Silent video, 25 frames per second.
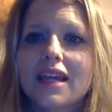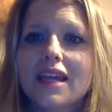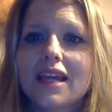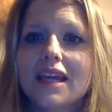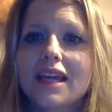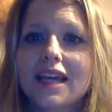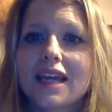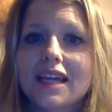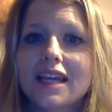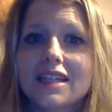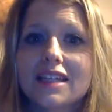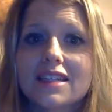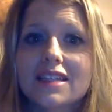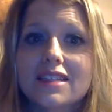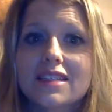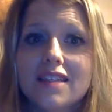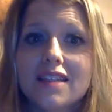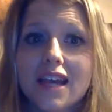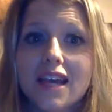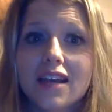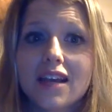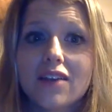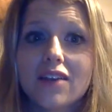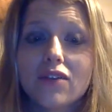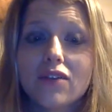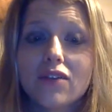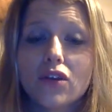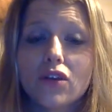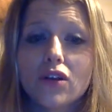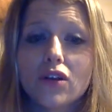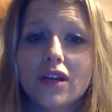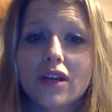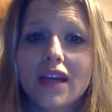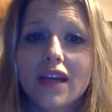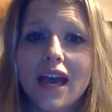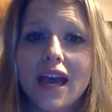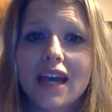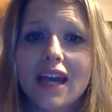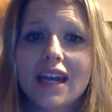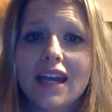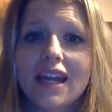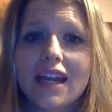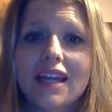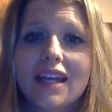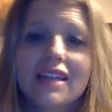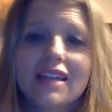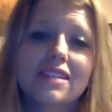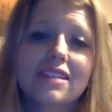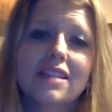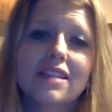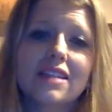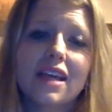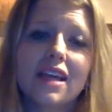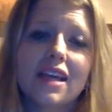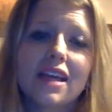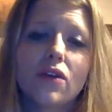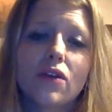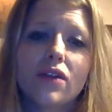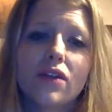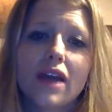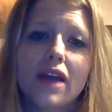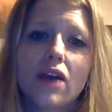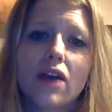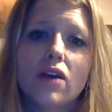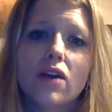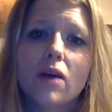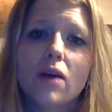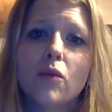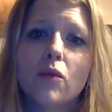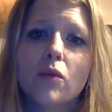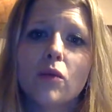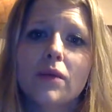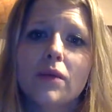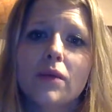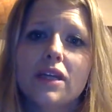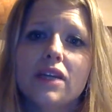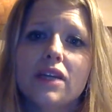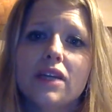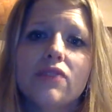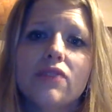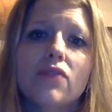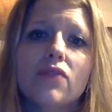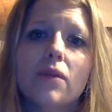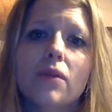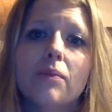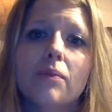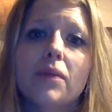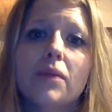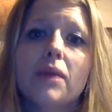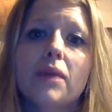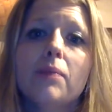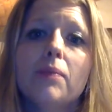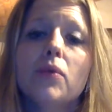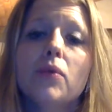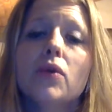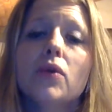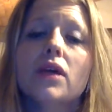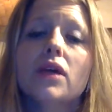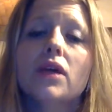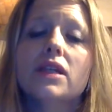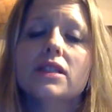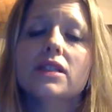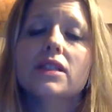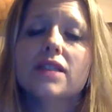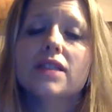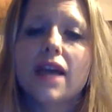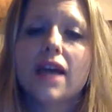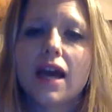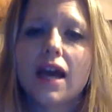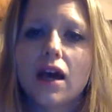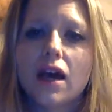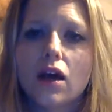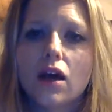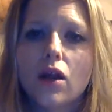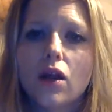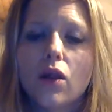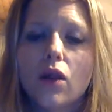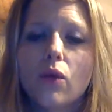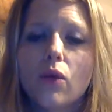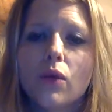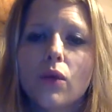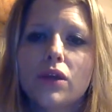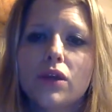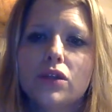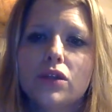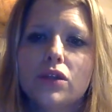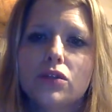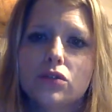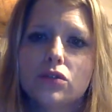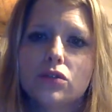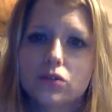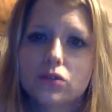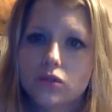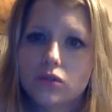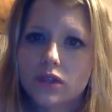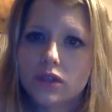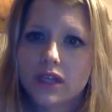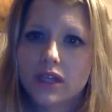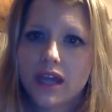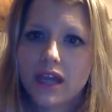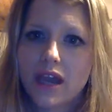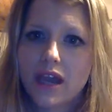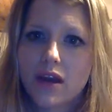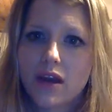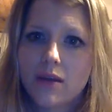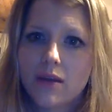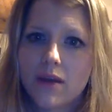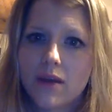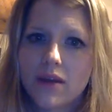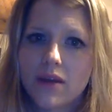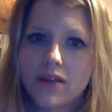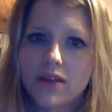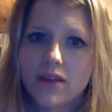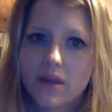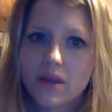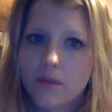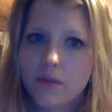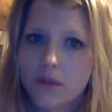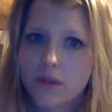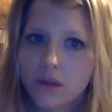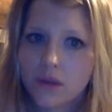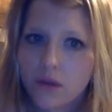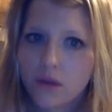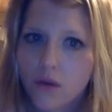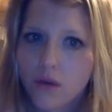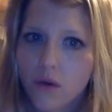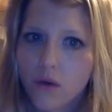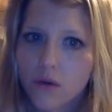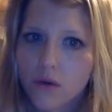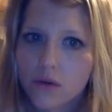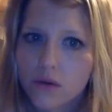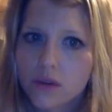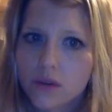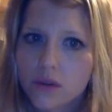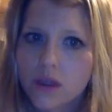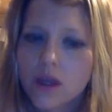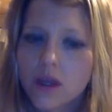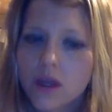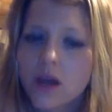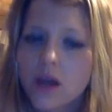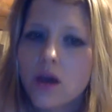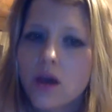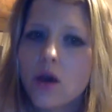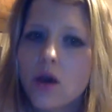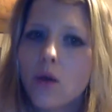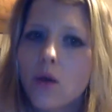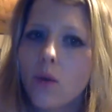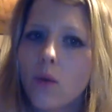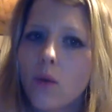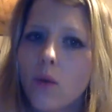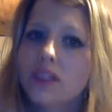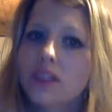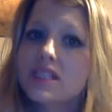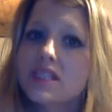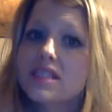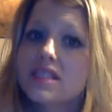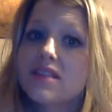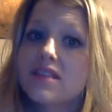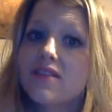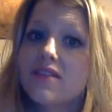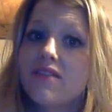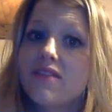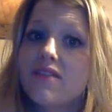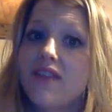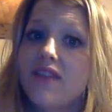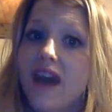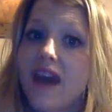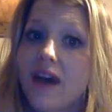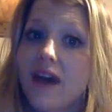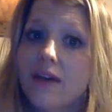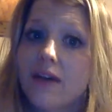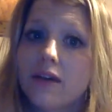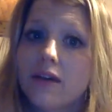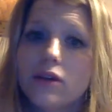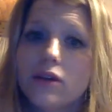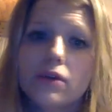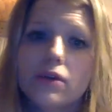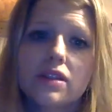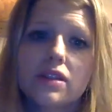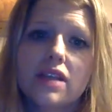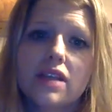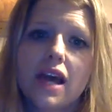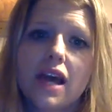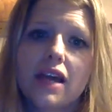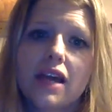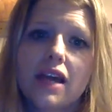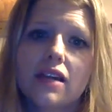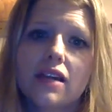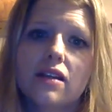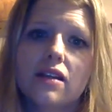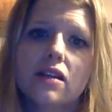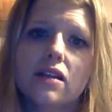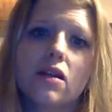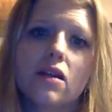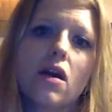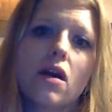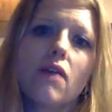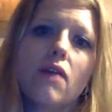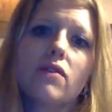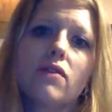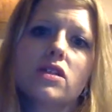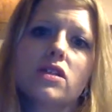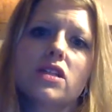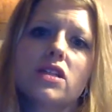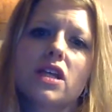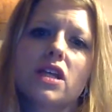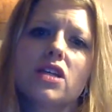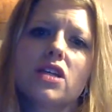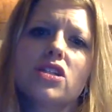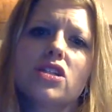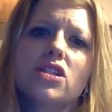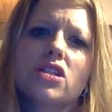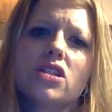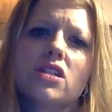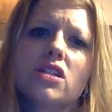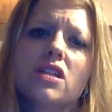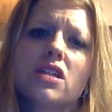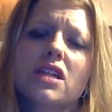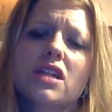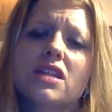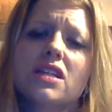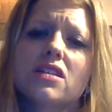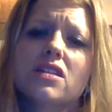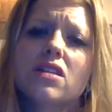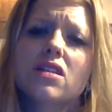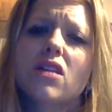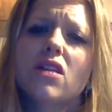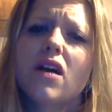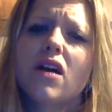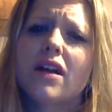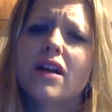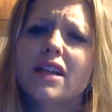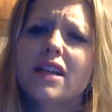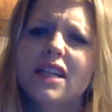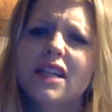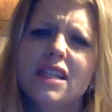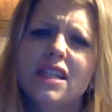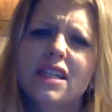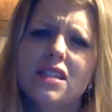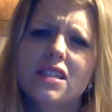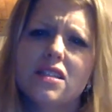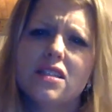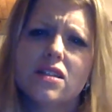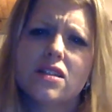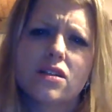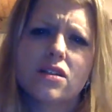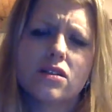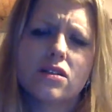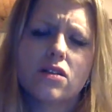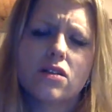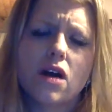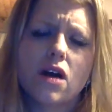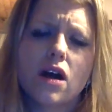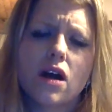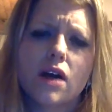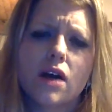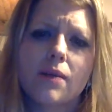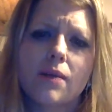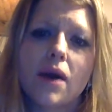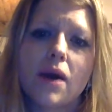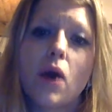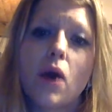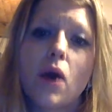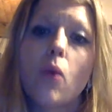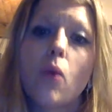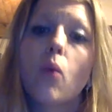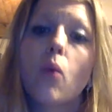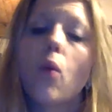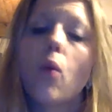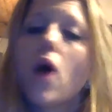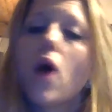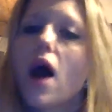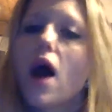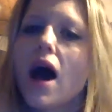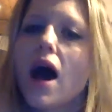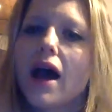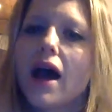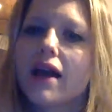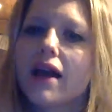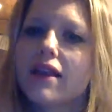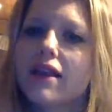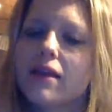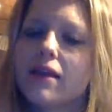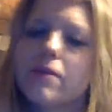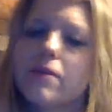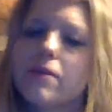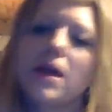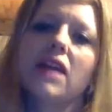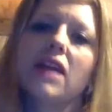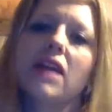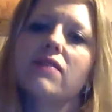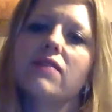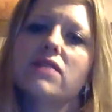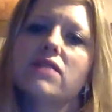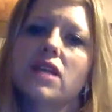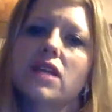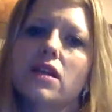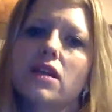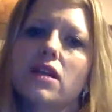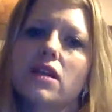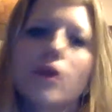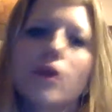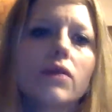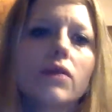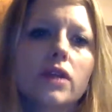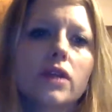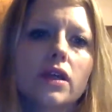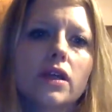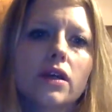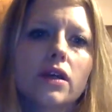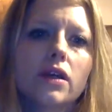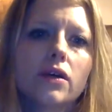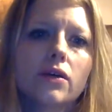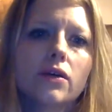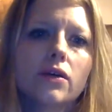instead of looking at it like a sale, the outcome will be different. People can tell when you truly care about them and their goals. Once the value is added to the conversation, it's a lot easier to talk about why they might have said no to you.